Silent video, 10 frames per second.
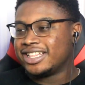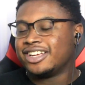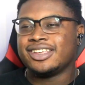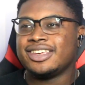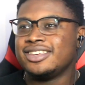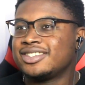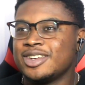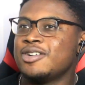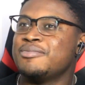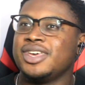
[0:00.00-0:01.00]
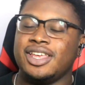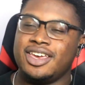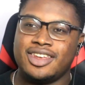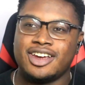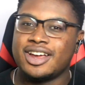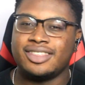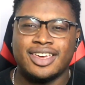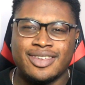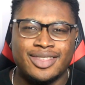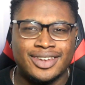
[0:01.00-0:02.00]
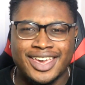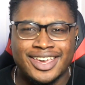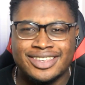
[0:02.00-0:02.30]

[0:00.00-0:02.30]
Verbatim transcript: Clearly he's still a millionaire at the end of the day.